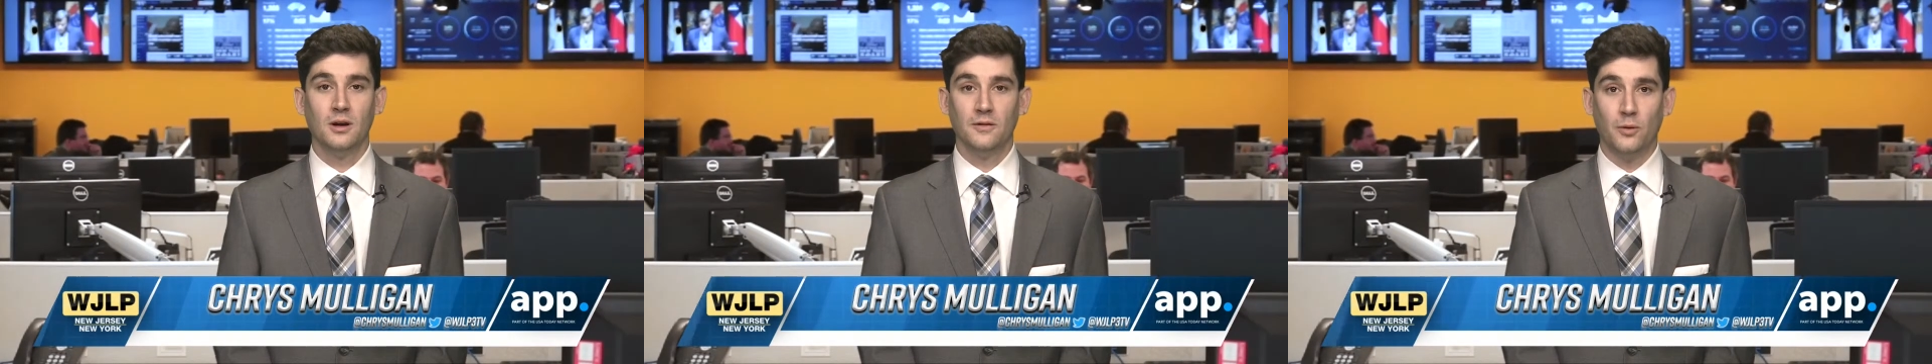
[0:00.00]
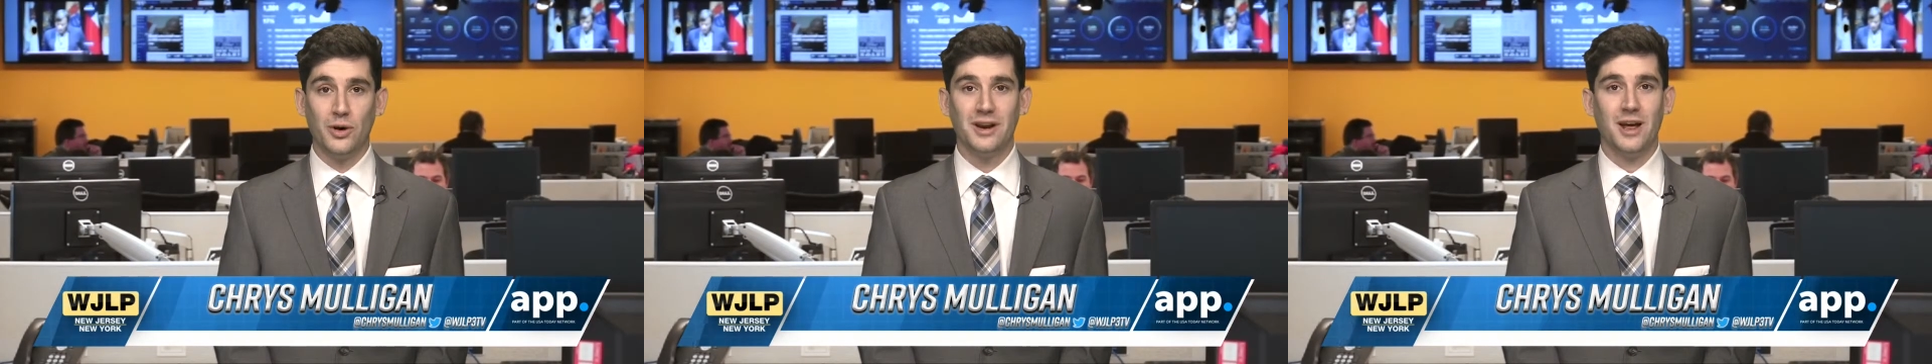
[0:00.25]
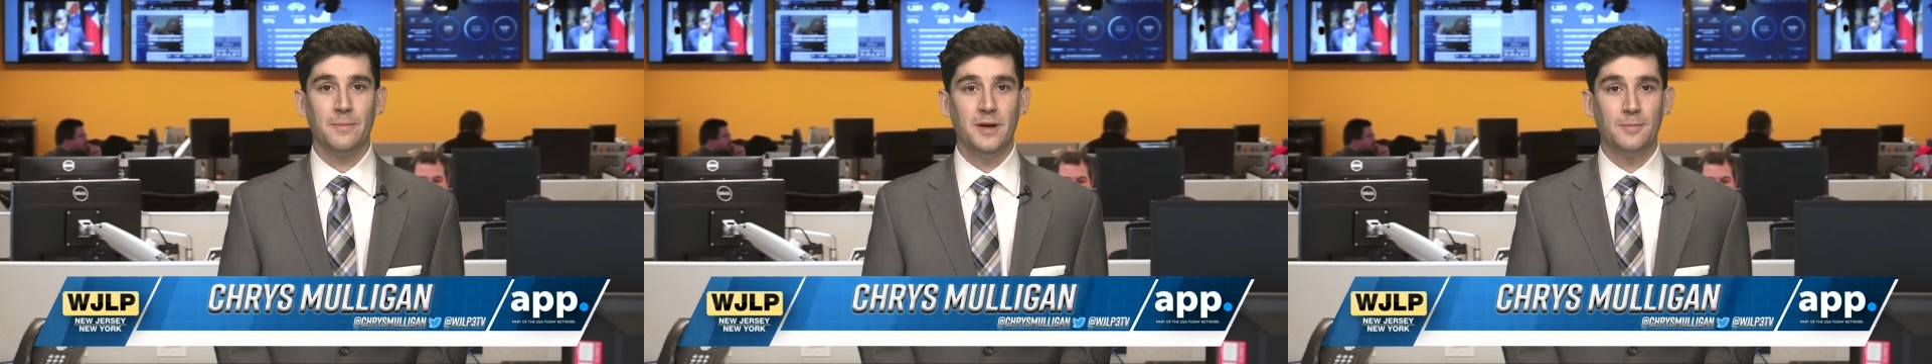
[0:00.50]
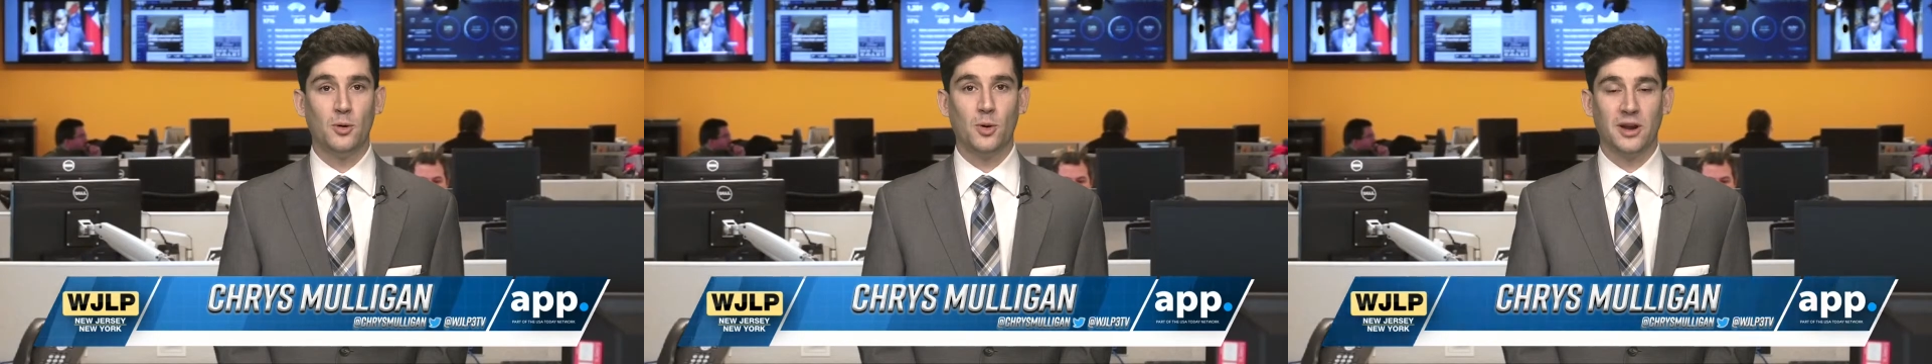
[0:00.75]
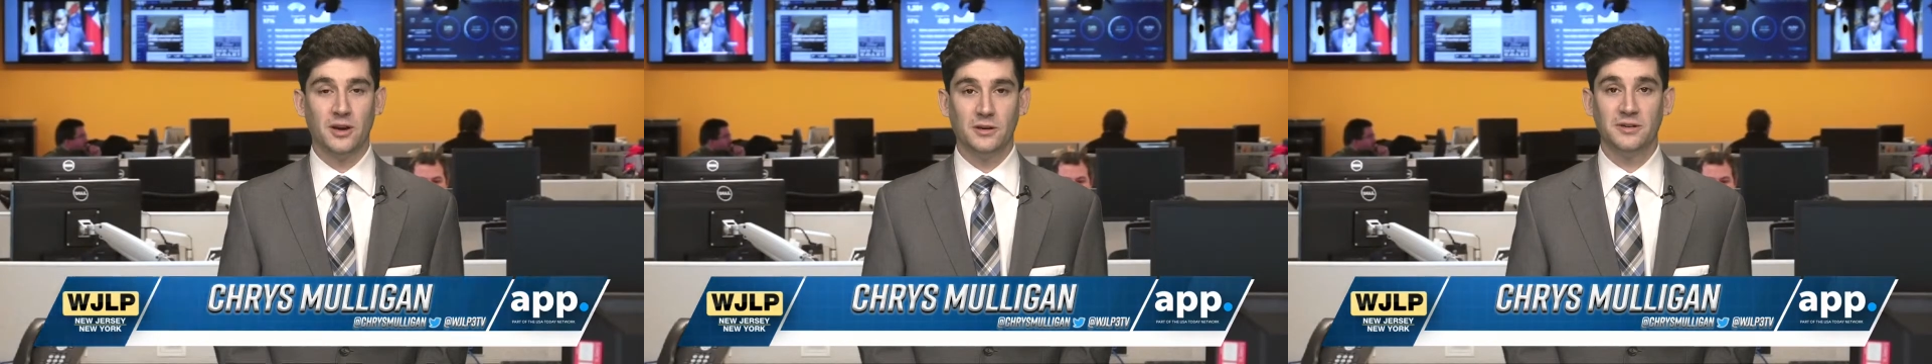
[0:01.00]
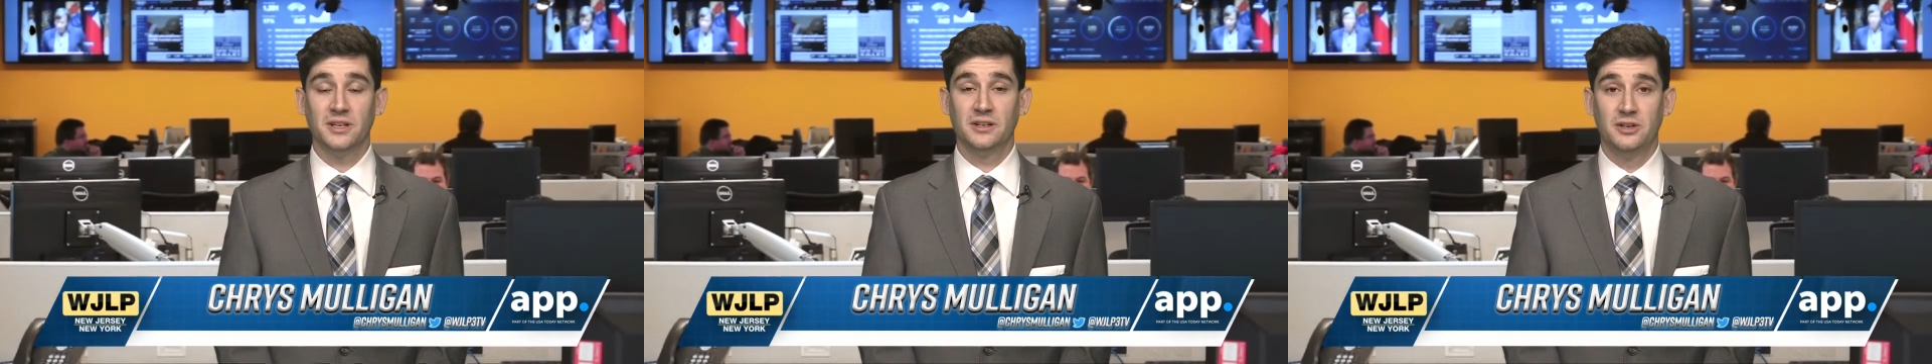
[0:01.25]
forty-nine people were
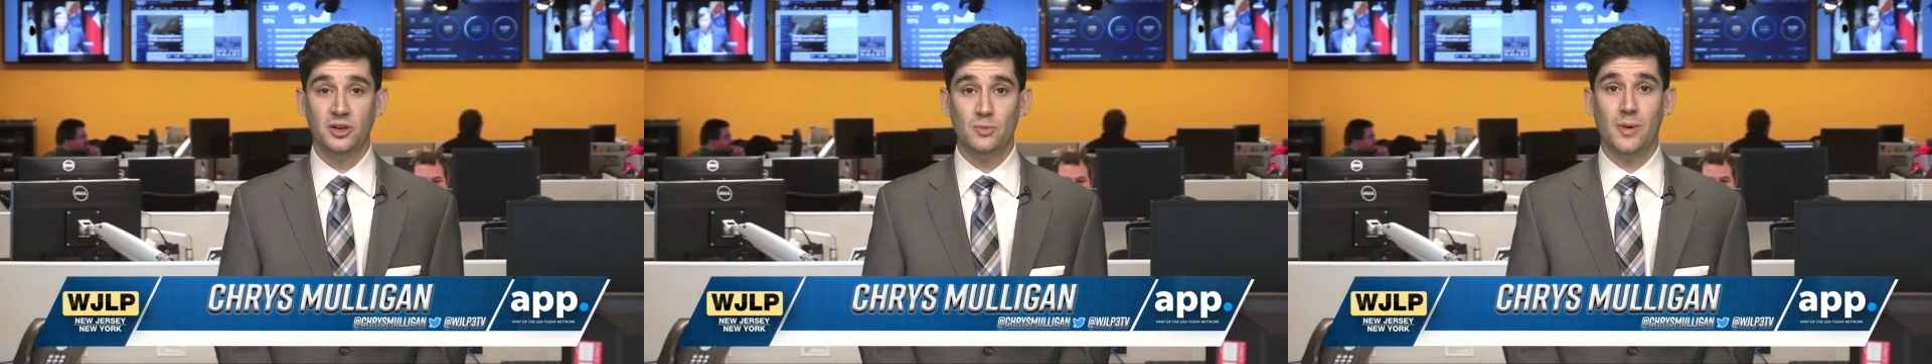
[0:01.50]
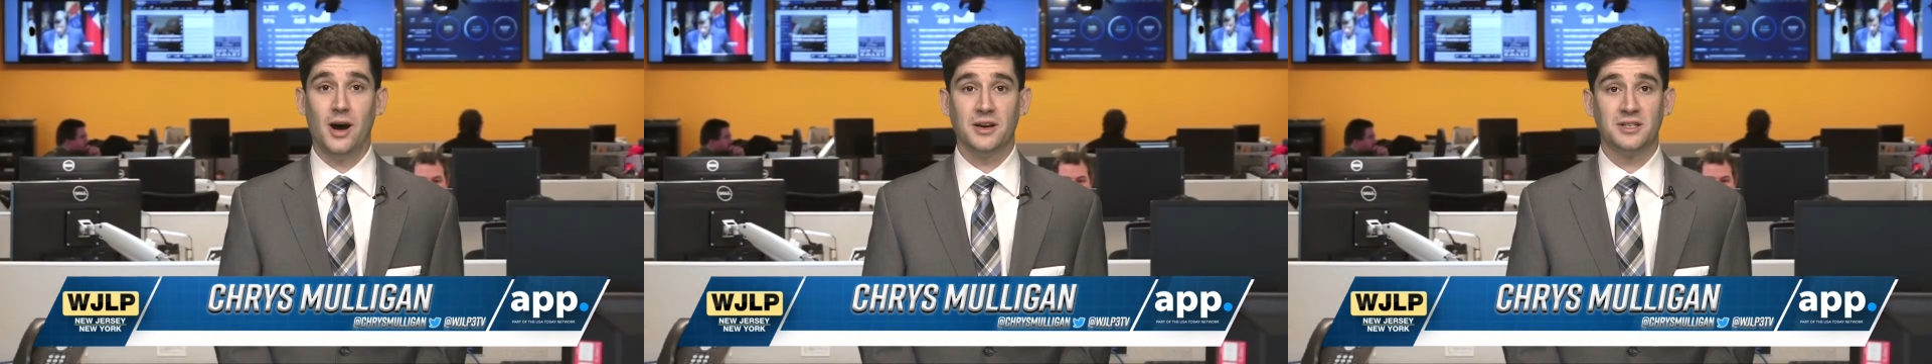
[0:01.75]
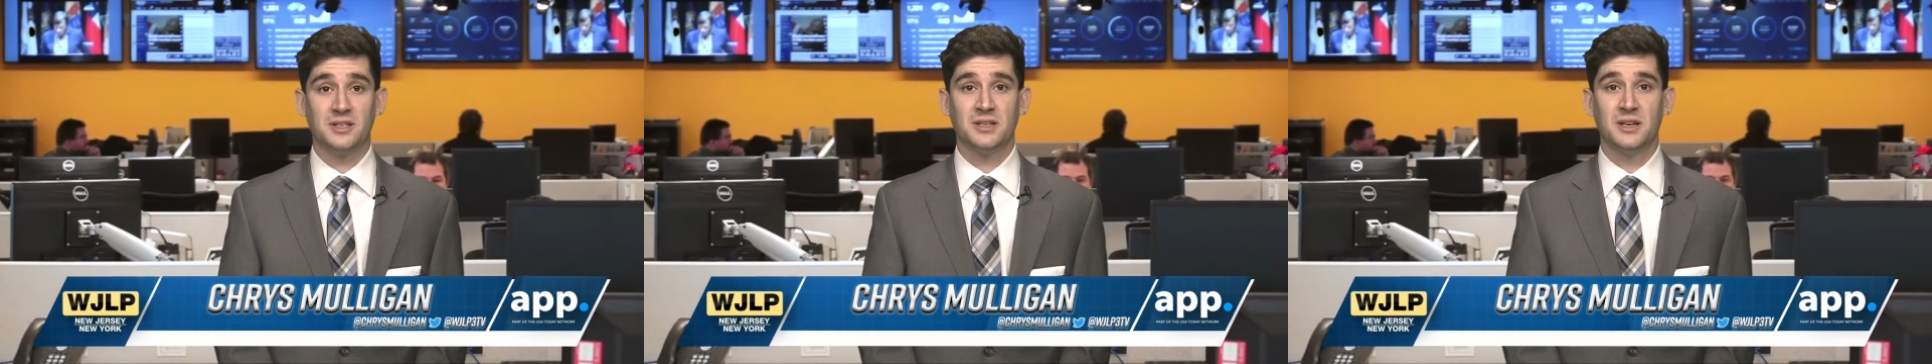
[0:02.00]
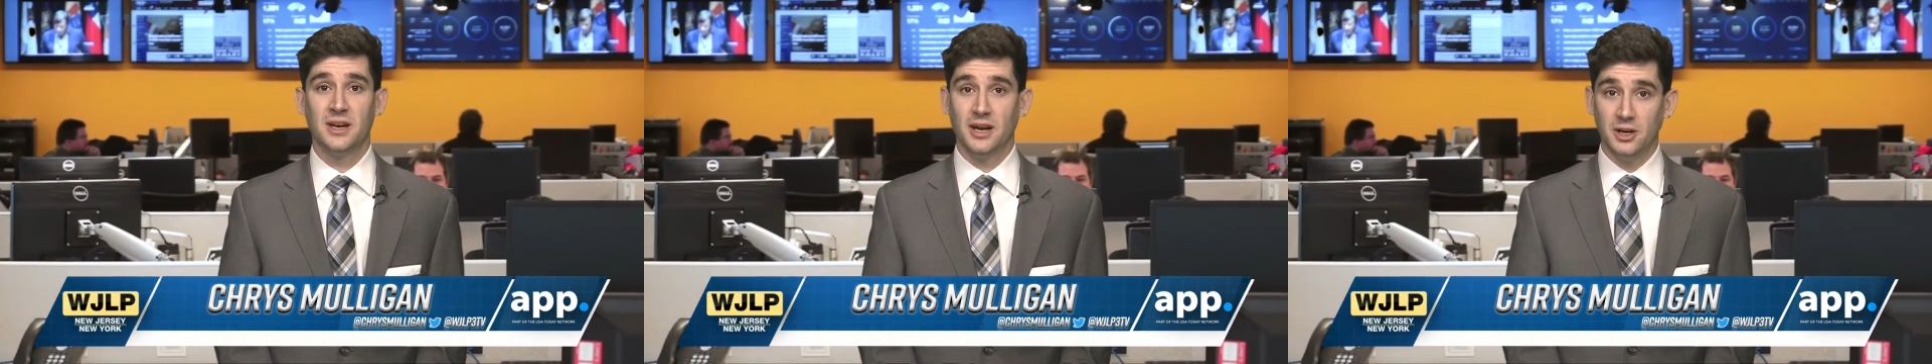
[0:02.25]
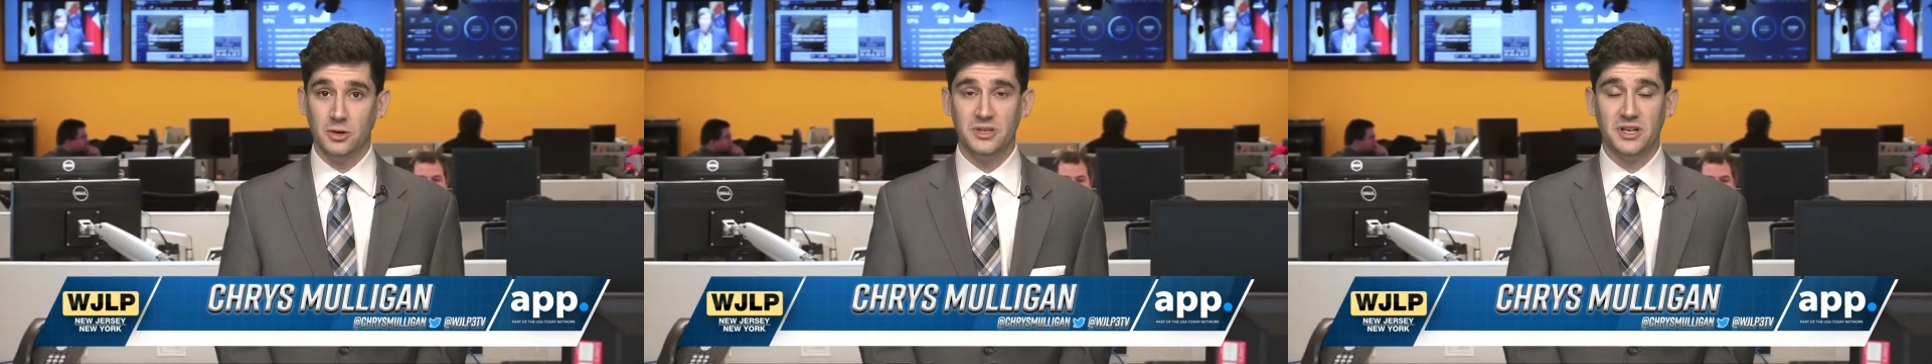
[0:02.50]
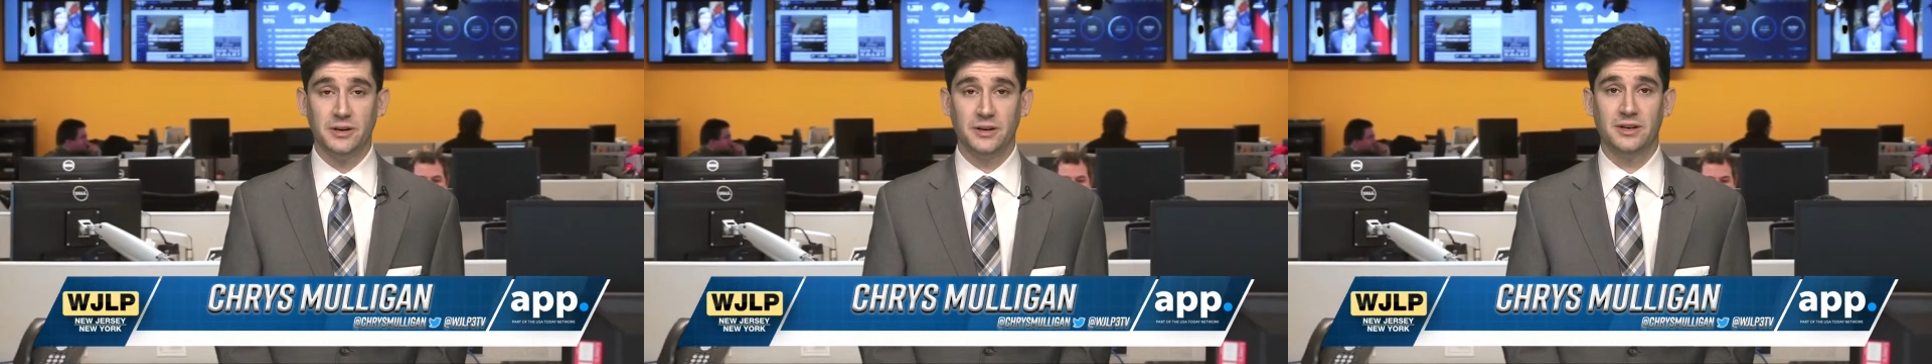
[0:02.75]
killed in two mosques in New
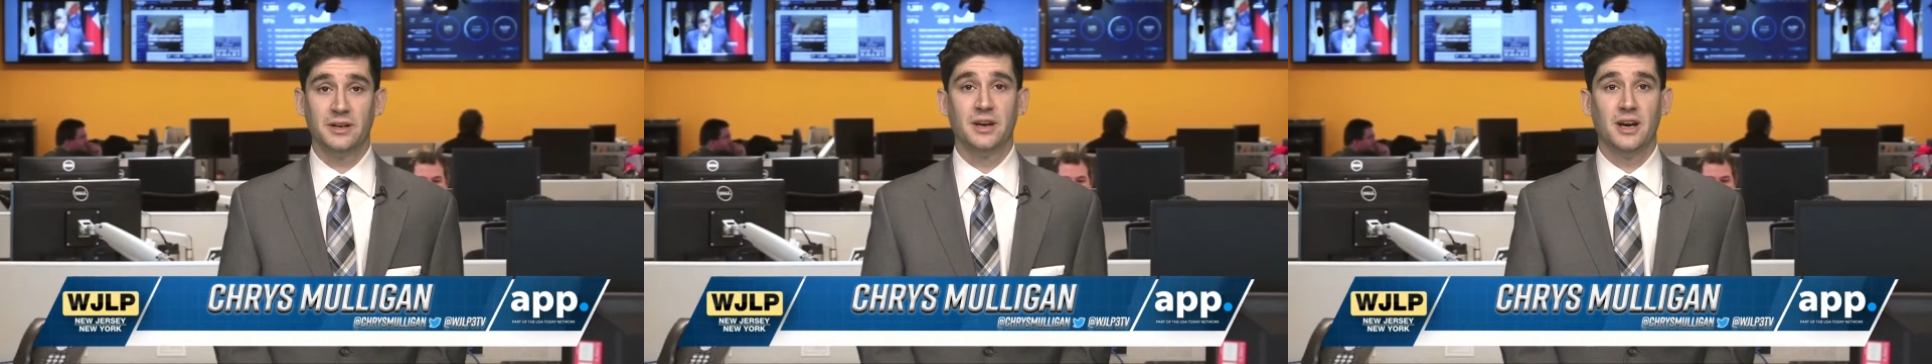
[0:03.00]
Zealand